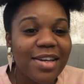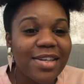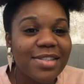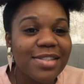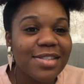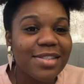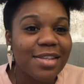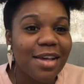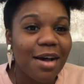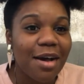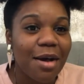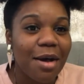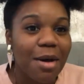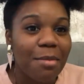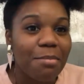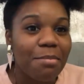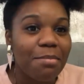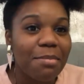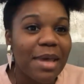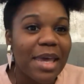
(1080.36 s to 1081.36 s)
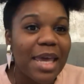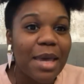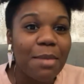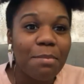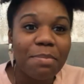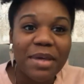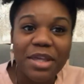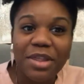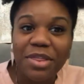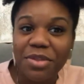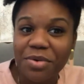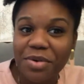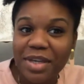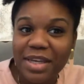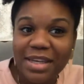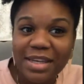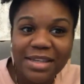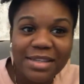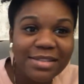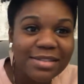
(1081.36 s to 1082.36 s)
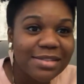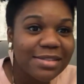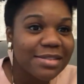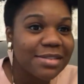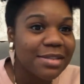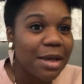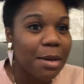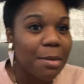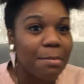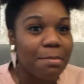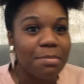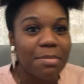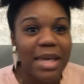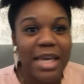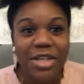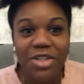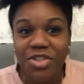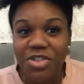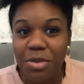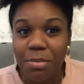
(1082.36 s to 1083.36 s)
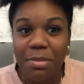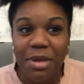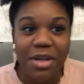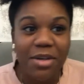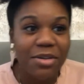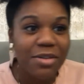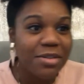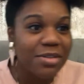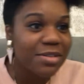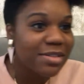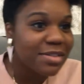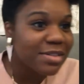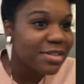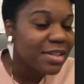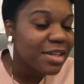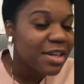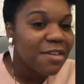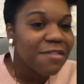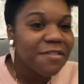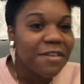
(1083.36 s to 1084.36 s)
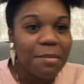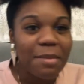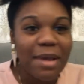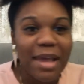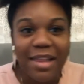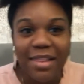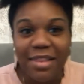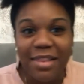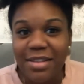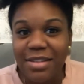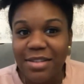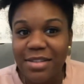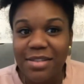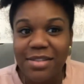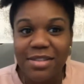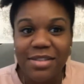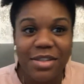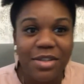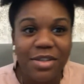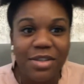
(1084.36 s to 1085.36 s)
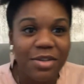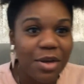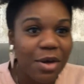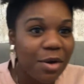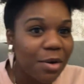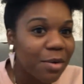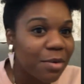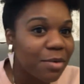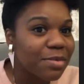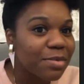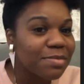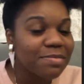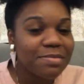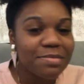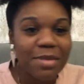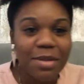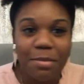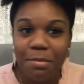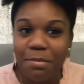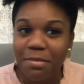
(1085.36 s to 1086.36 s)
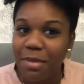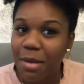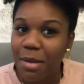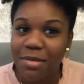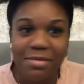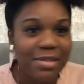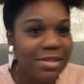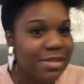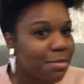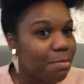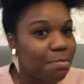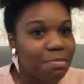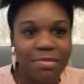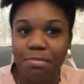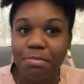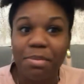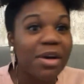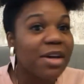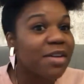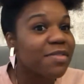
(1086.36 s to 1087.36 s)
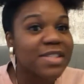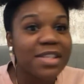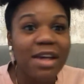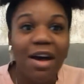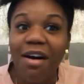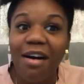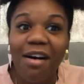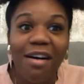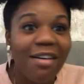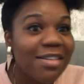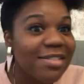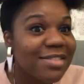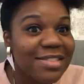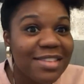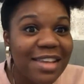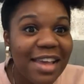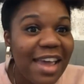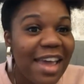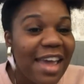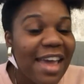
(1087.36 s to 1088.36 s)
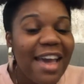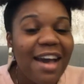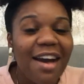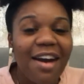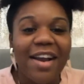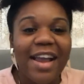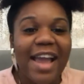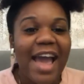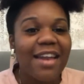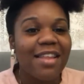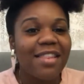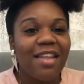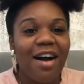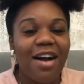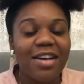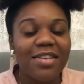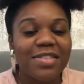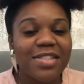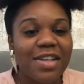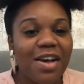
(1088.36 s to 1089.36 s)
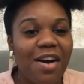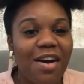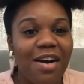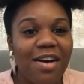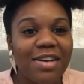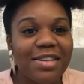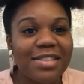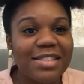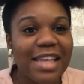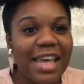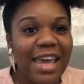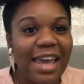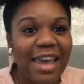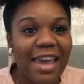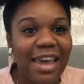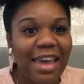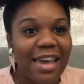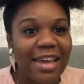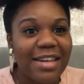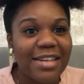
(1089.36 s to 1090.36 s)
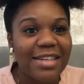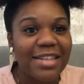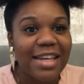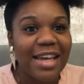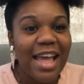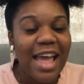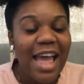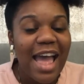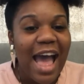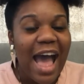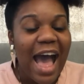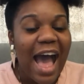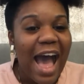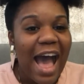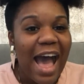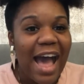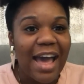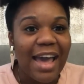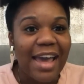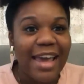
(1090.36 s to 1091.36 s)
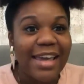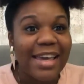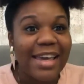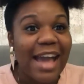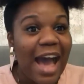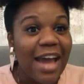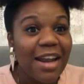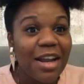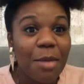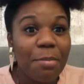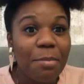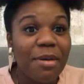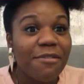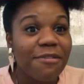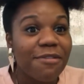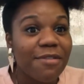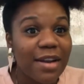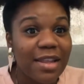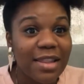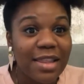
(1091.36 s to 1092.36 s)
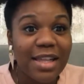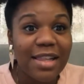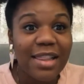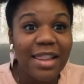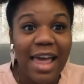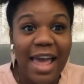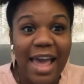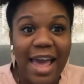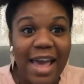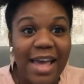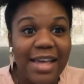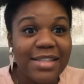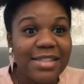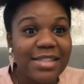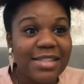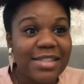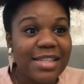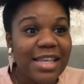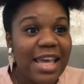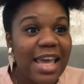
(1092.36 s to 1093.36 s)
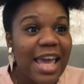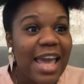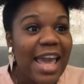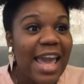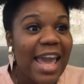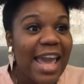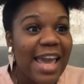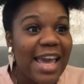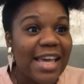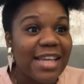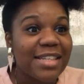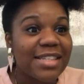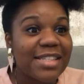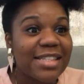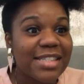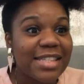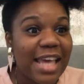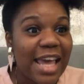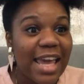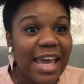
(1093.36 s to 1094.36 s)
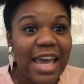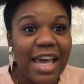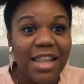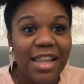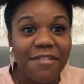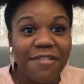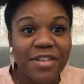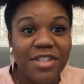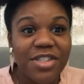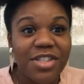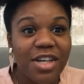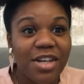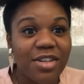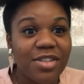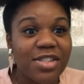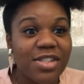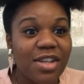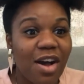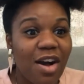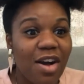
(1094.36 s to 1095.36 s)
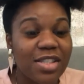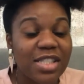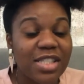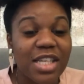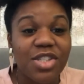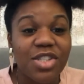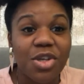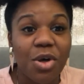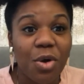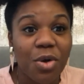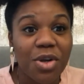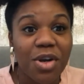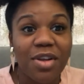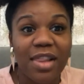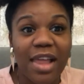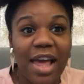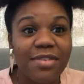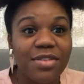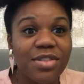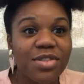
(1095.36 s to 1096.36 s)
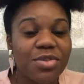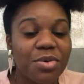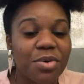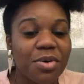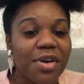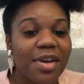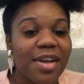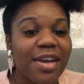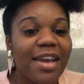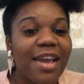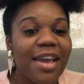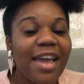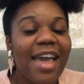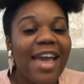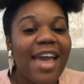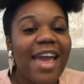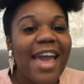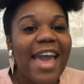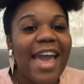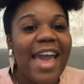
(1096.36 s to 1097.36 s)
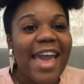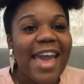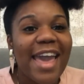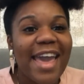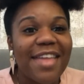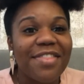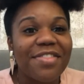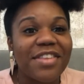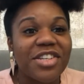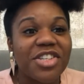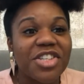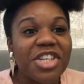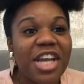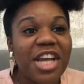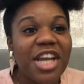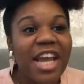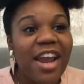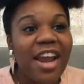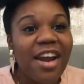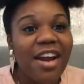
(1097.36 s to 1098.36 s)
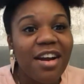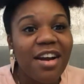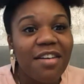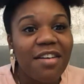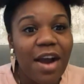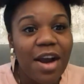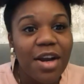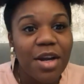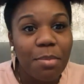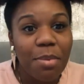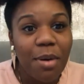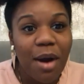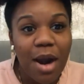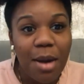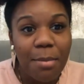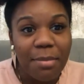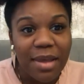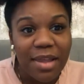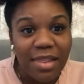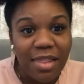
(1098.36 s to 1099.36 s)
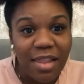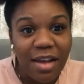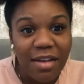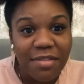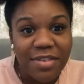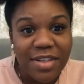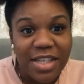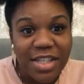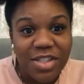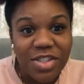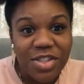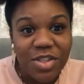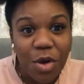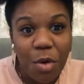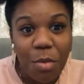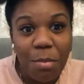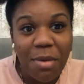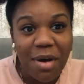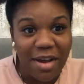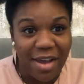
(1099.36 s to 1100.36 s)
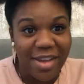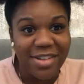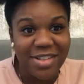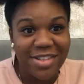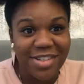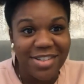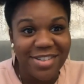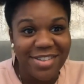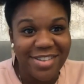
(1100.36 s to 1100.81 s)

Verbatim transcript: some MP3s, some instrumentals from Ella's, you know, book of songs, a catalog of songs. And I got up in front of the class and sang Ella Fitzgerald songs and told her life story. And the chair of our department loved it so much